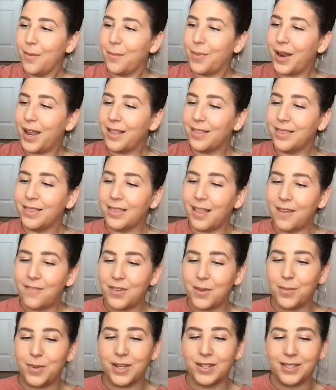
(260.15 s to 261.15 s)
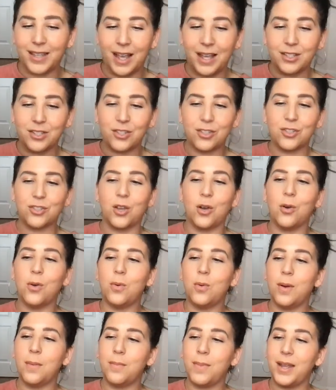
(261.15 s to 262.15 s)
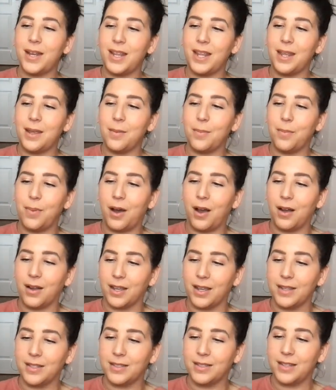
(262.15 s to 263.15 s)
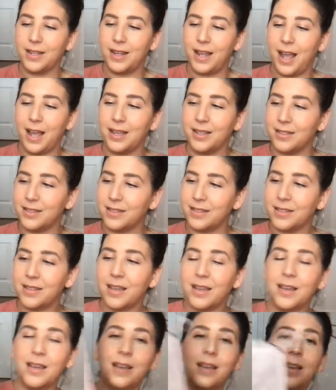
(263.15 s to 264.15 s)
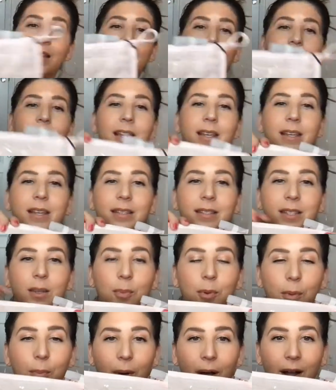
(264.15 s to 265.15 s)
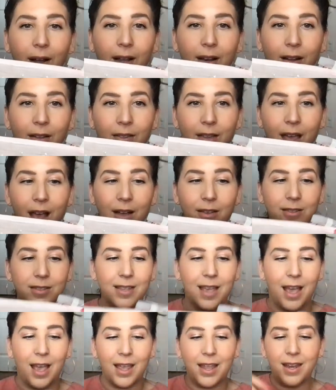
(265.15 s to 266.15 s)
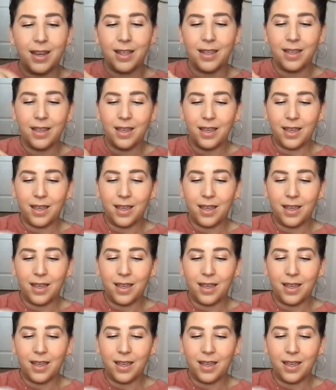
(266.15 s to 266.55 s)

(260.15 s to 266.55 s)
But I love it because it has so many pockets. It has a zipper pocket on the outside.